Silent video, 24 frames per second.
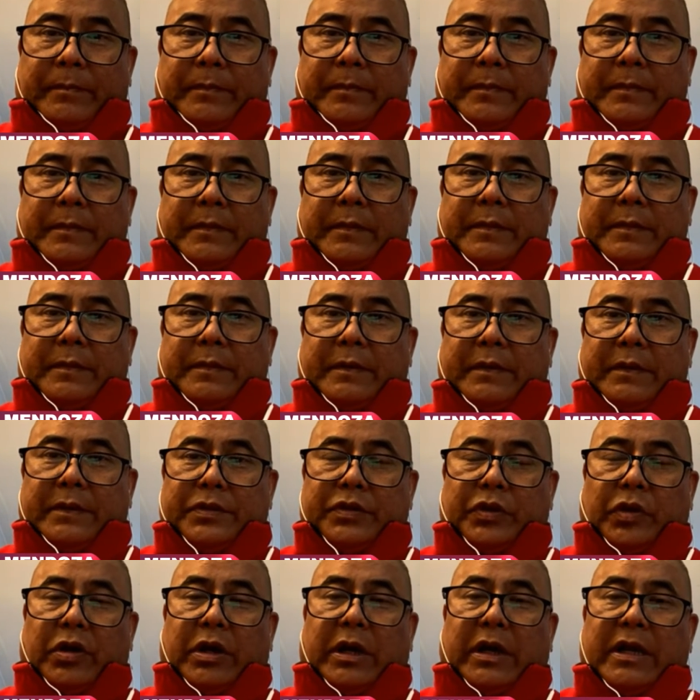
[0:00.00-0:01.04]
Okay, I'm
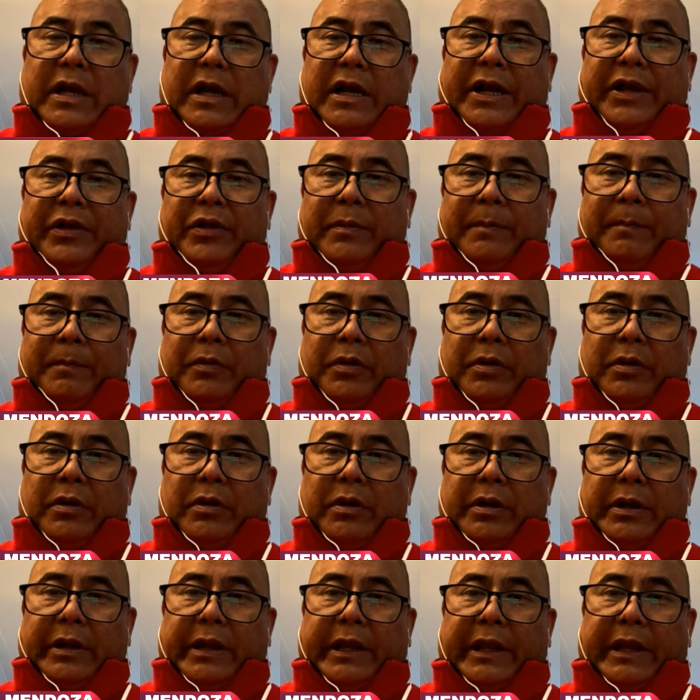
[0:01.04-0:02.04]
sorry to hear that.